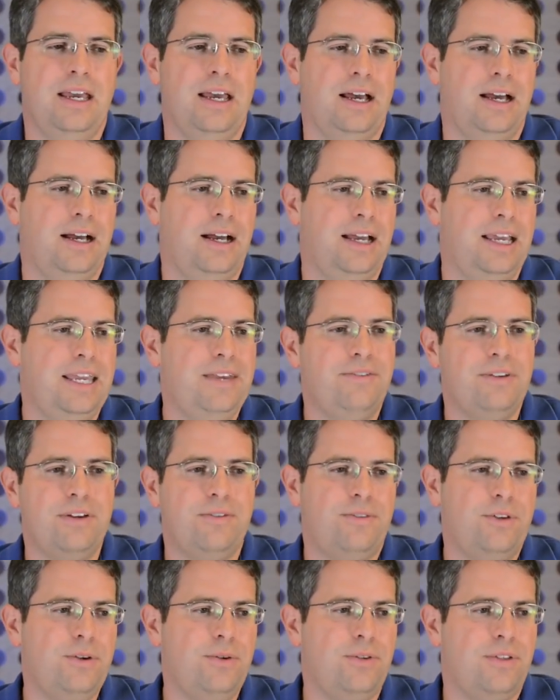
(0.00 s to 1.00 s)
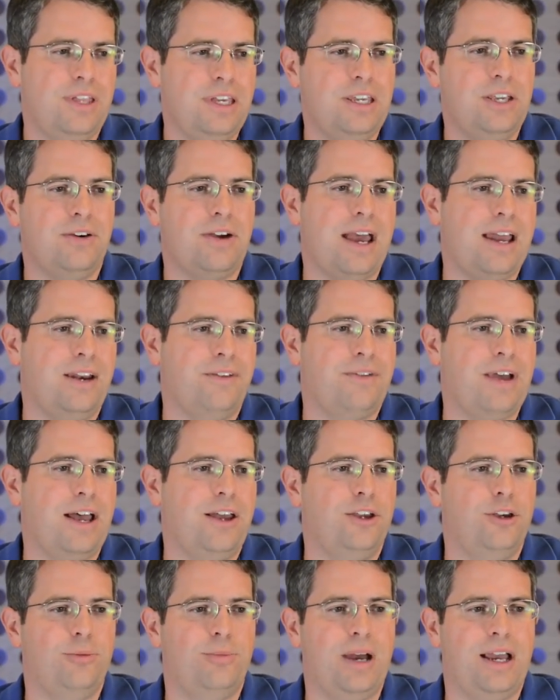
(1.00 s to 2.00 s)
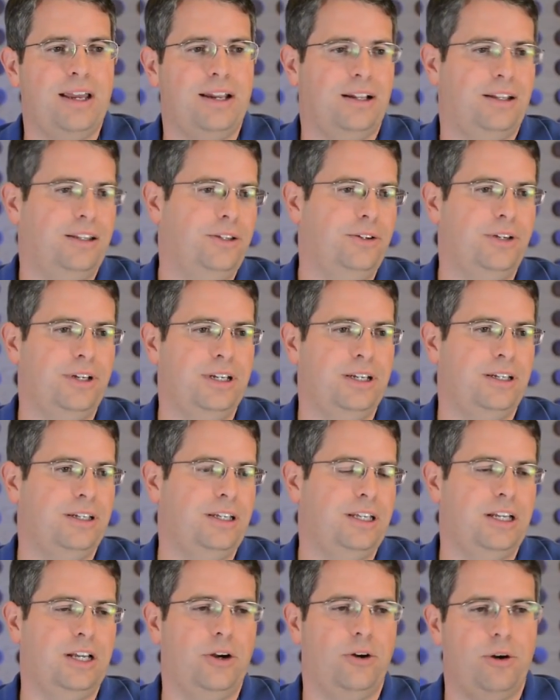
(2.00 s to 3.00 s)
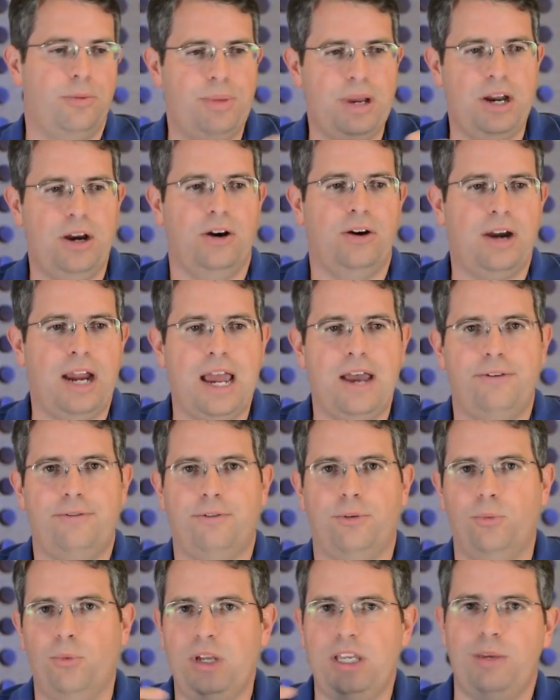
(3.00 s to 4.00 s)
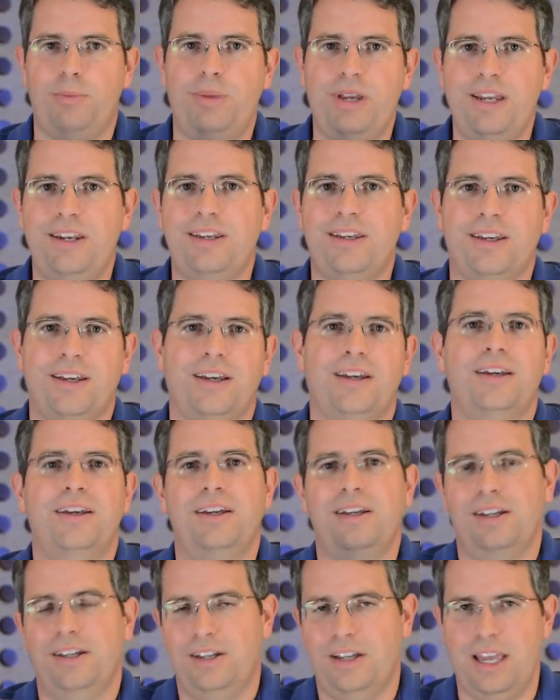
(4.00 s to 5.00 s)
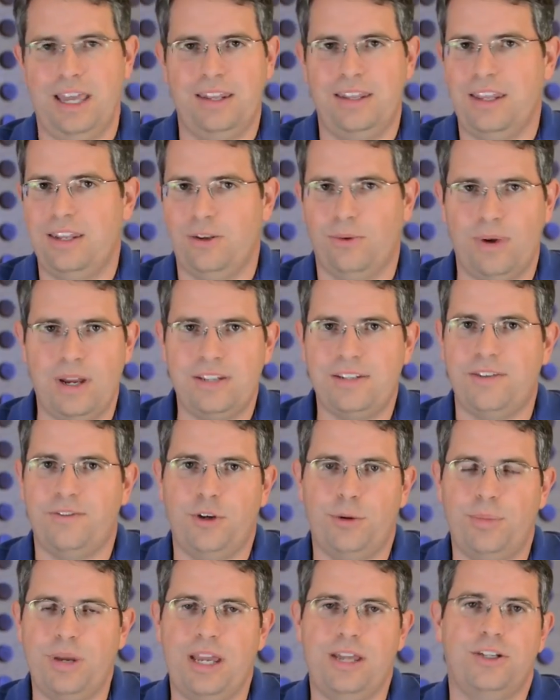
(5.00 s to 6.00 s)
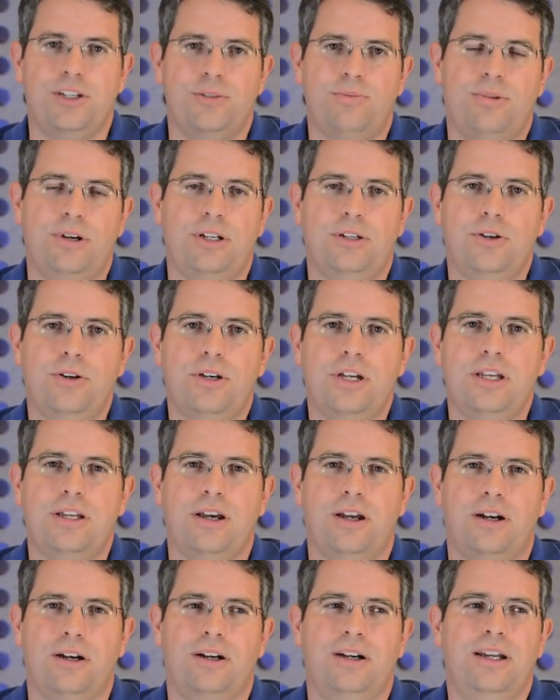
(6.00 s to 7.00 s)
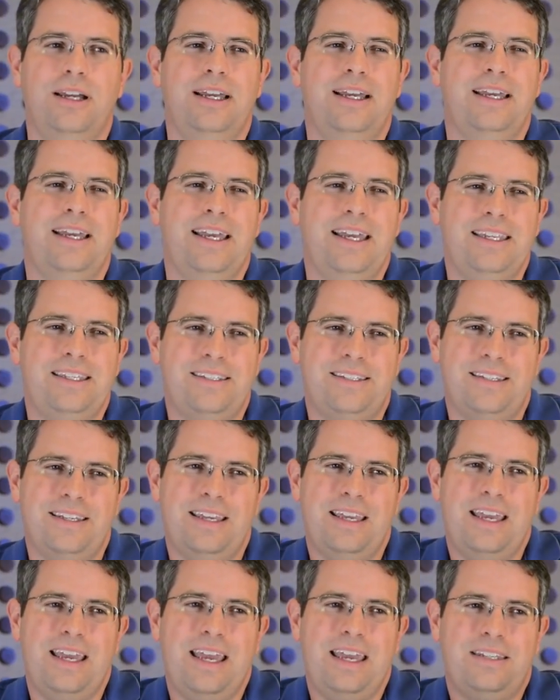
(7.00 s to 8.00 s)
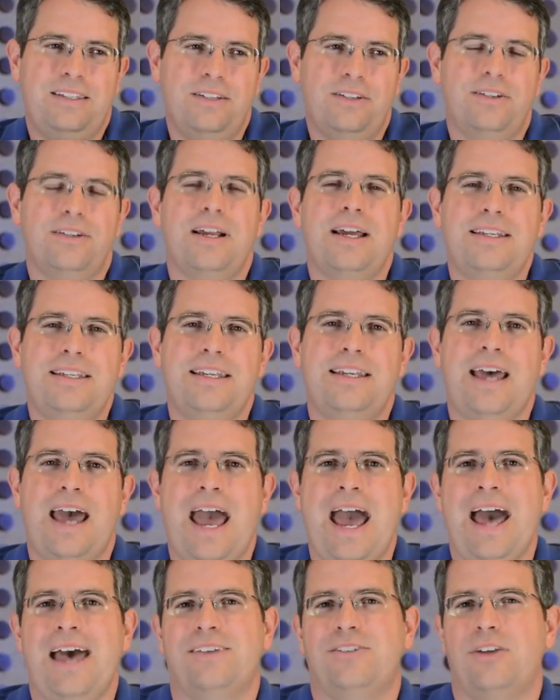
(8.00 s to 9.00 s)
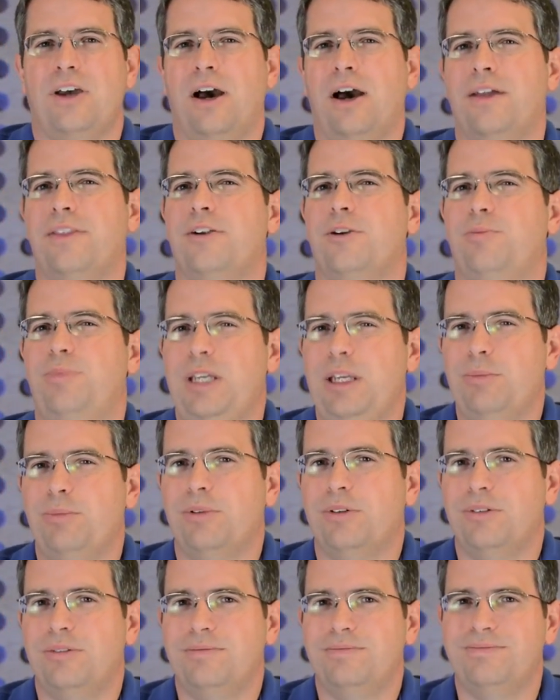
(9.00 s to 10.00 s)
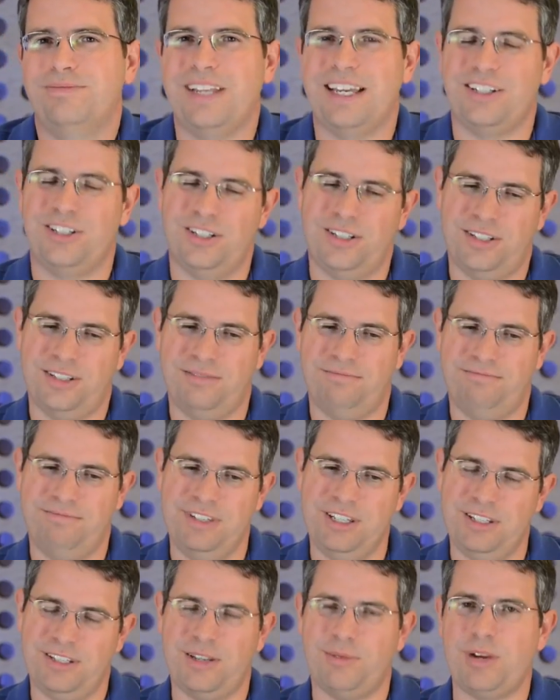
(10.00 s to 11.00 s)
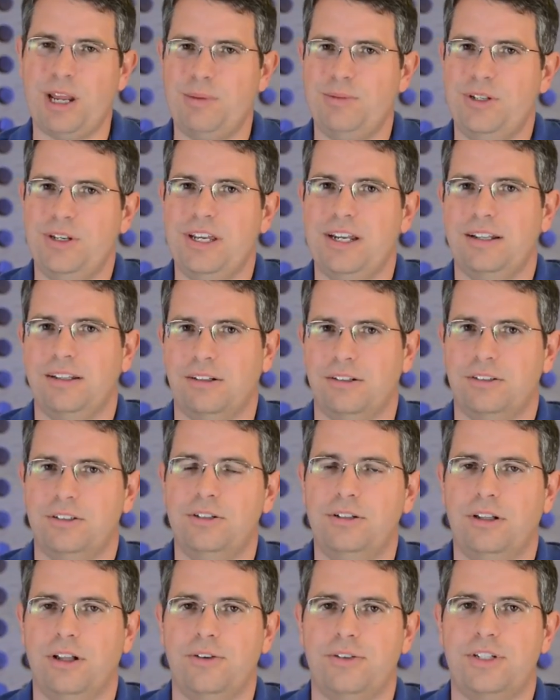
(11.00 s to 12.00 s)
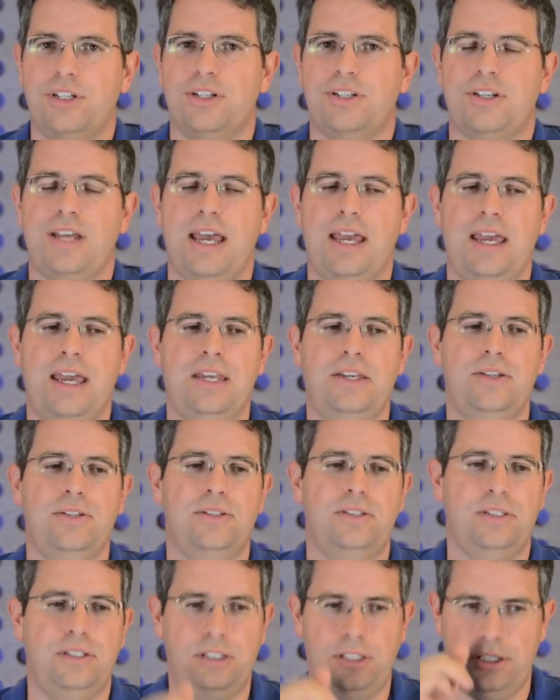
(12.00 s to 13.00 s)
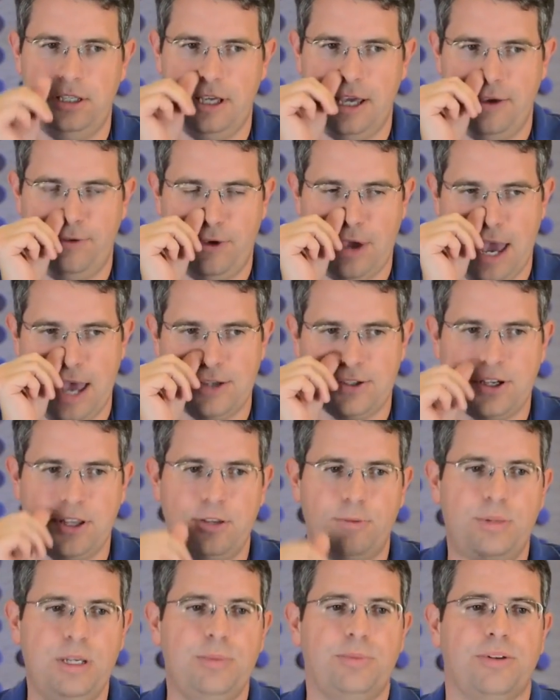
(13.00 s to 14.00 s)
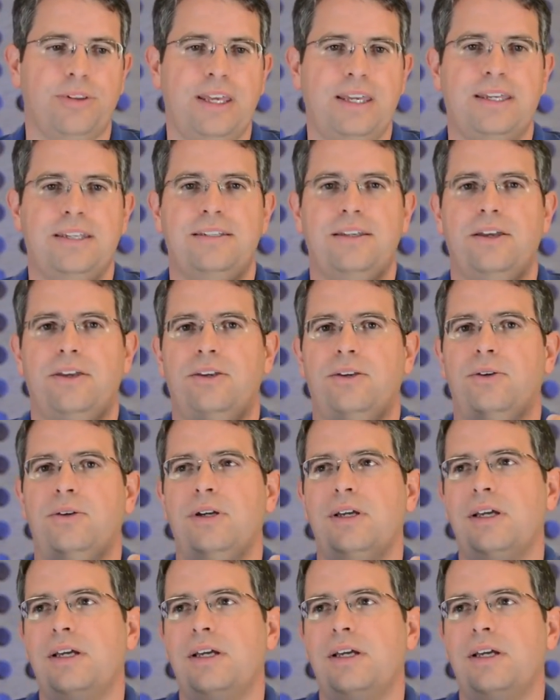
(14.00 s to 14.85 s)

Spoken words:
Even if you think you're adding value by including, a paragraph from Wikipedia, and then the rest of your page is pretty cookie cutter, it's a good idea to ask other people, not just, sometimes you get a little too close to your site, and if you ask other people, they can tell you,